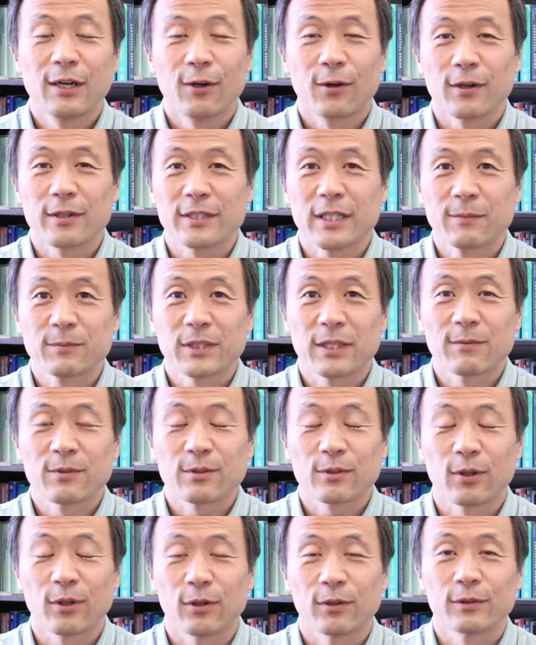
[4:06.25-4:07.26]
or sometimes
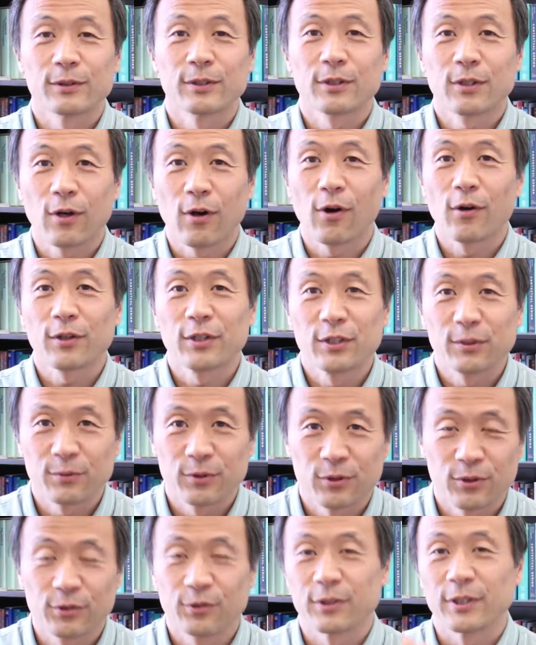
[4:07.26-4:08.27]
called
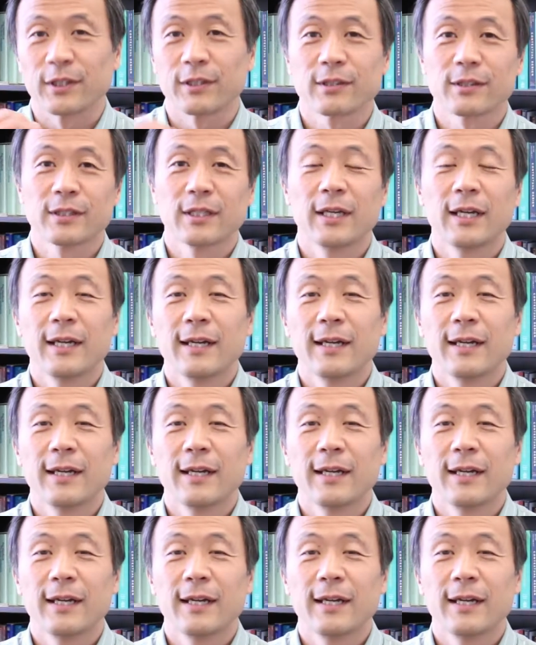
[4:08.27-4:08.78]
cognitive tutors.